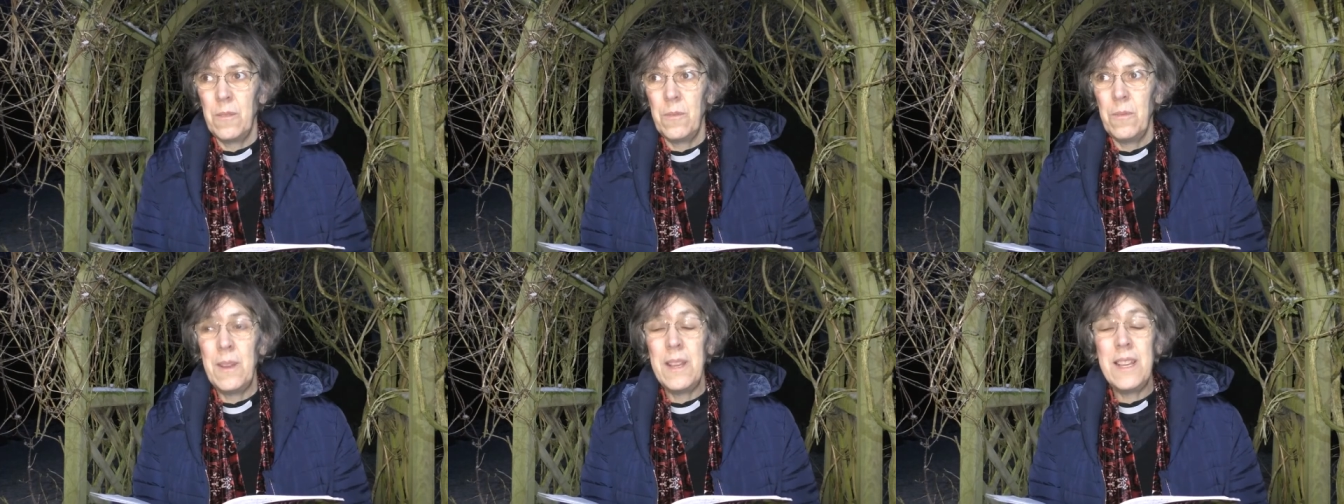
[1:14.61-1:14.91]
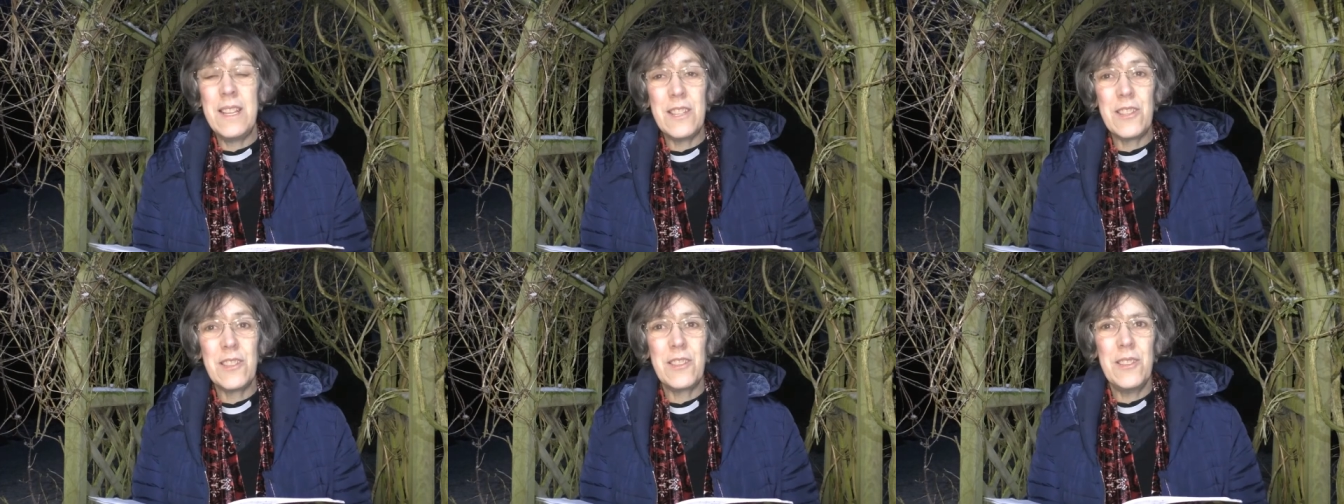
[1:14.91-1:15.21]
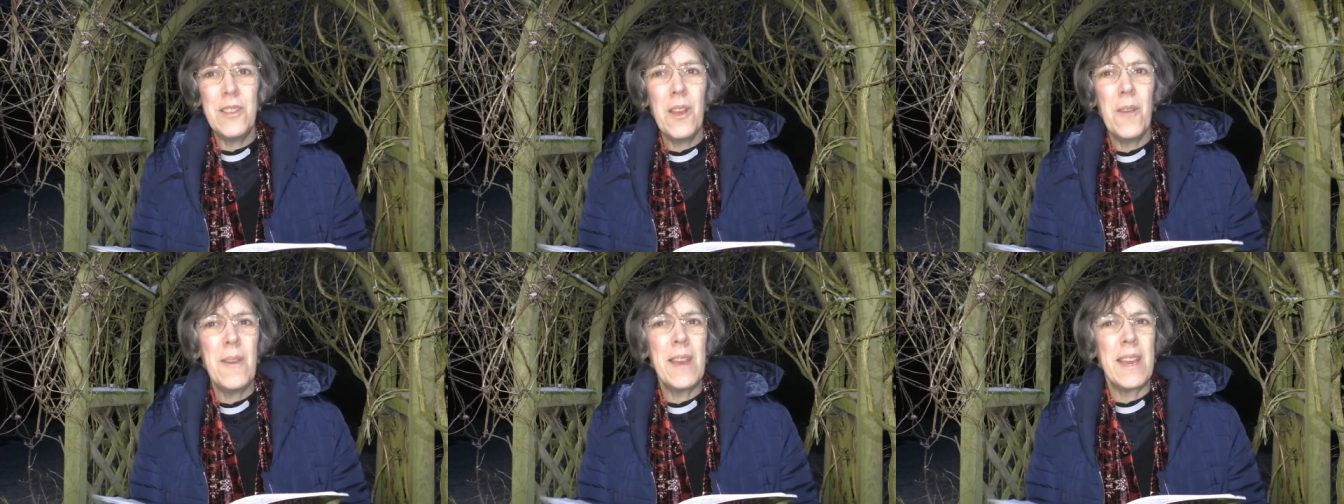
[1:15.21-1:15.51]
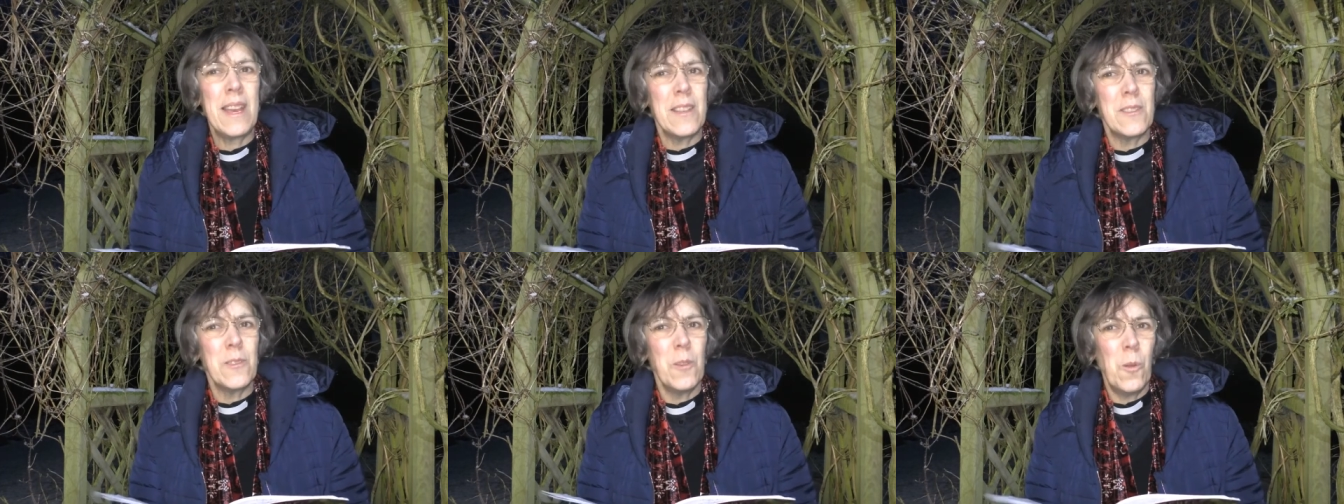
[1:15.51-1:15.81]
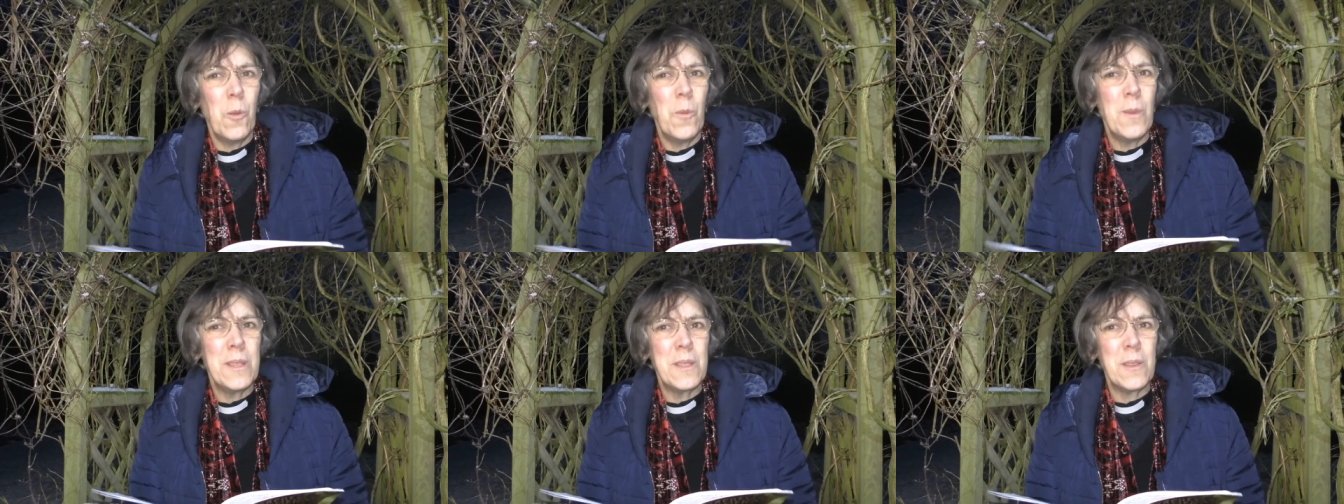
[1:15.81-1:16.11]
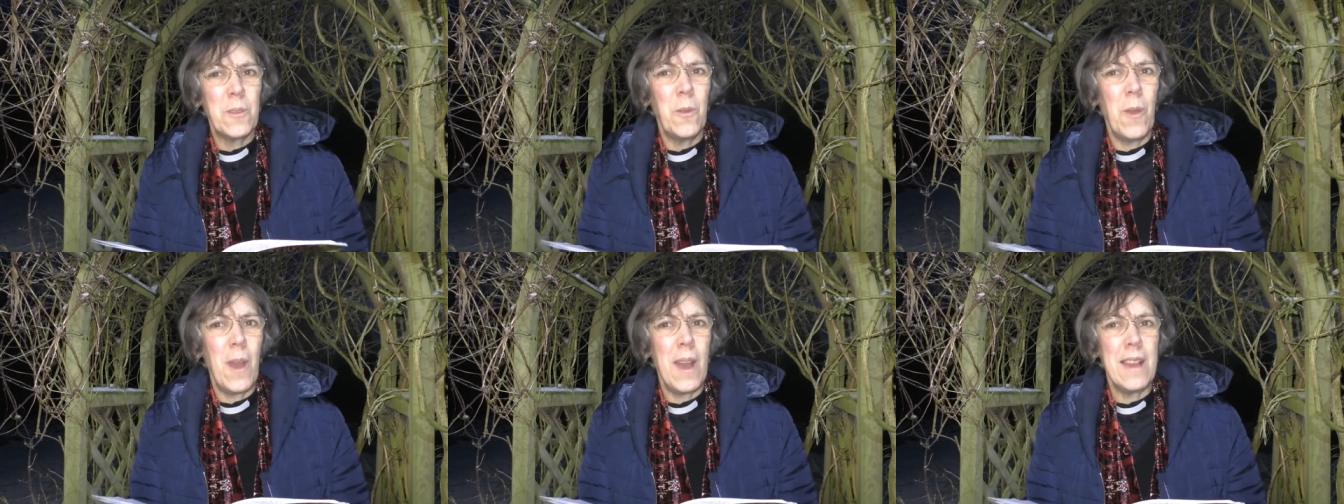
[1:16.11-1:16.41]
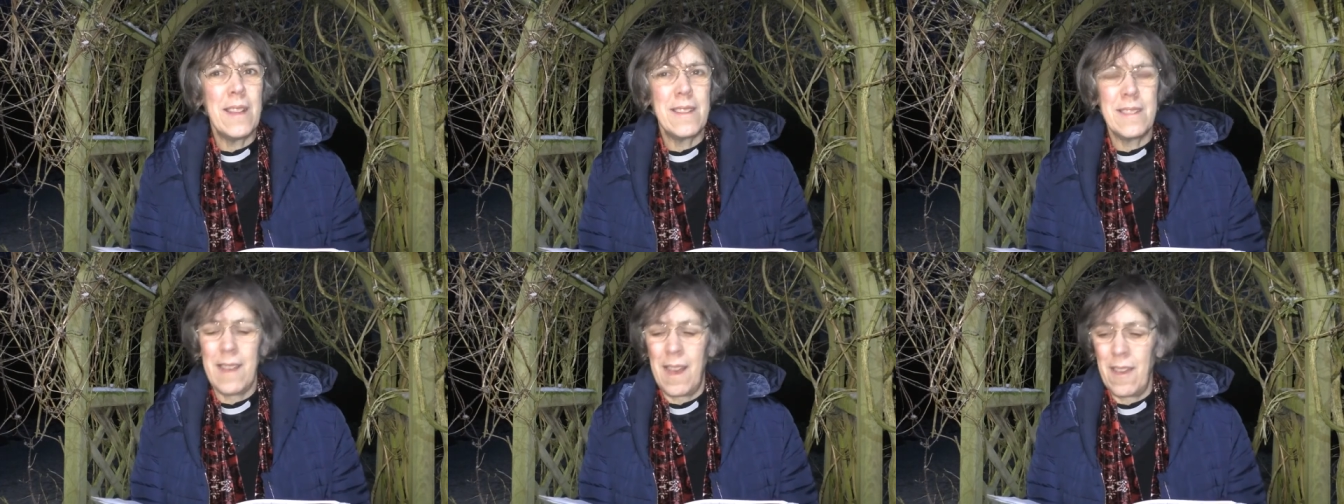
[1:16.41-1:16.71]
When it's snowing, it's always
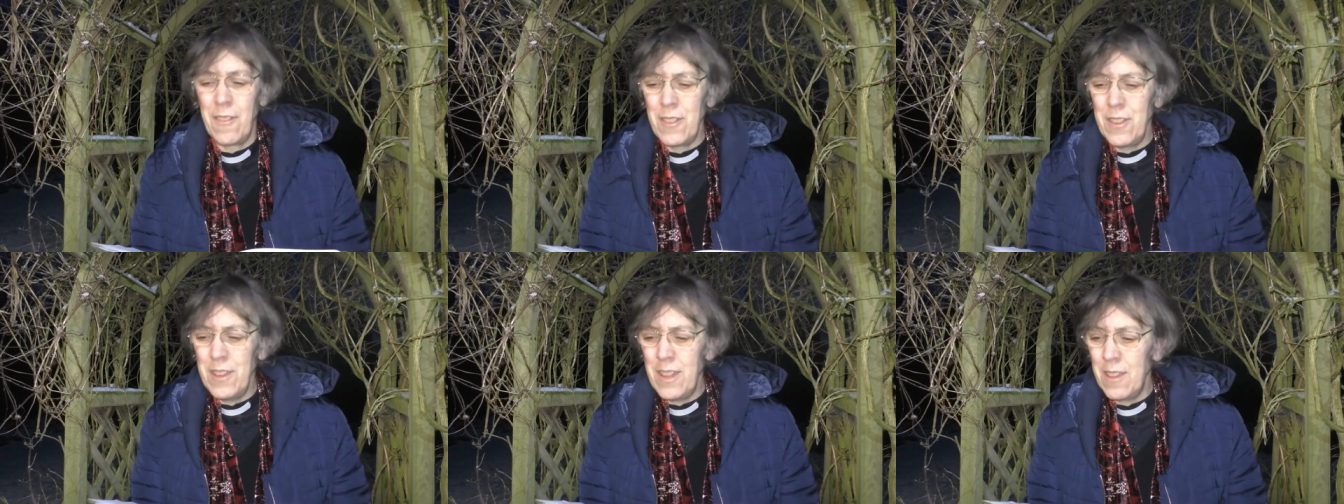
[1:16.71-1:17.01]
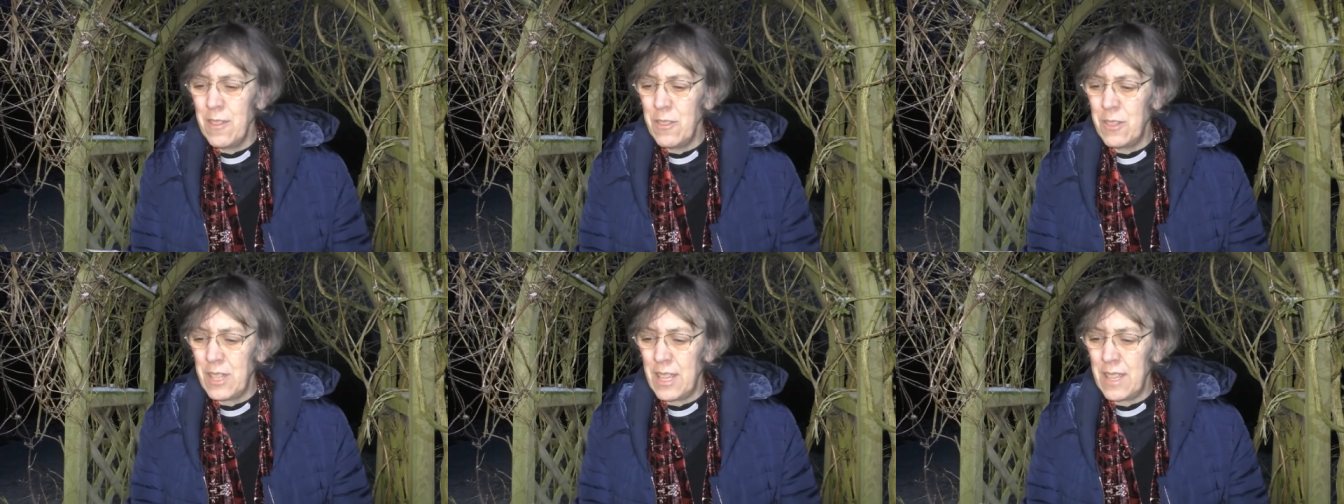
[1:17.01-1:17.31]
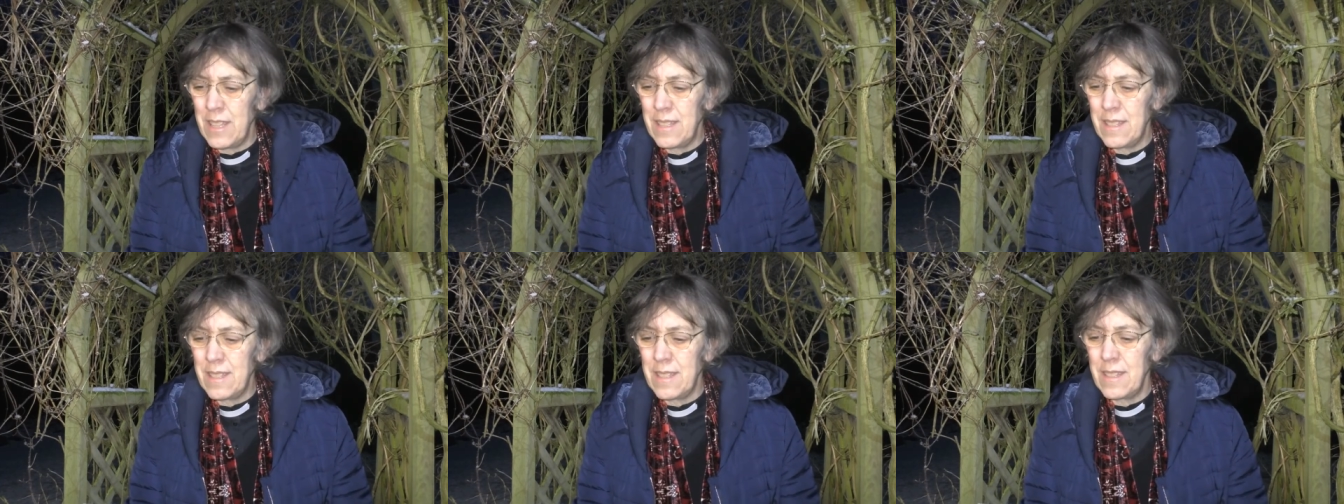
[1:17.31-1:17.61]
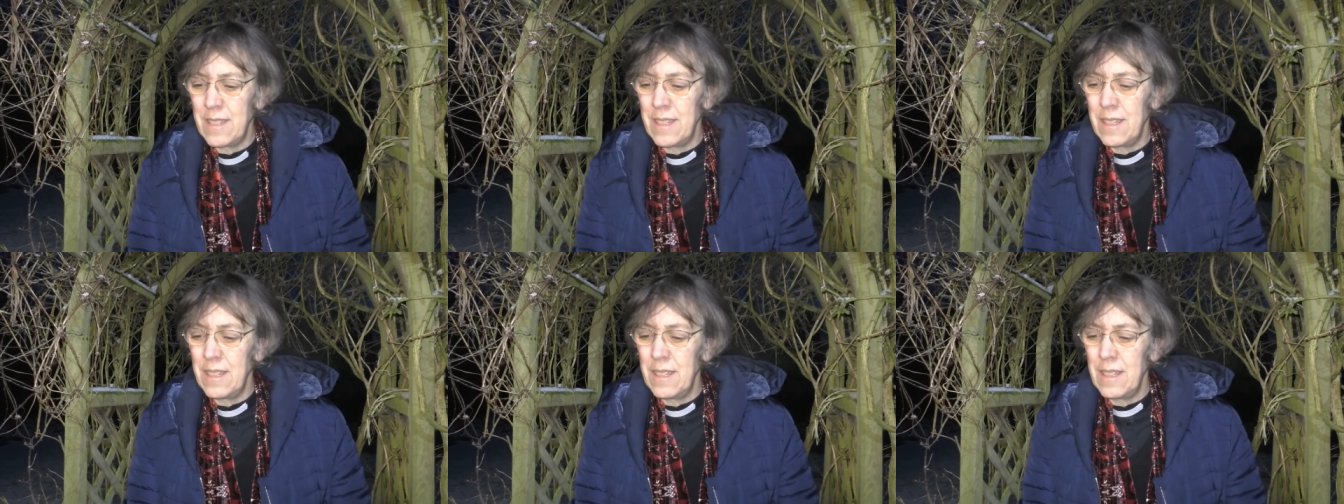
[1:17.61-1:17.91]
quieter. Have you noticed?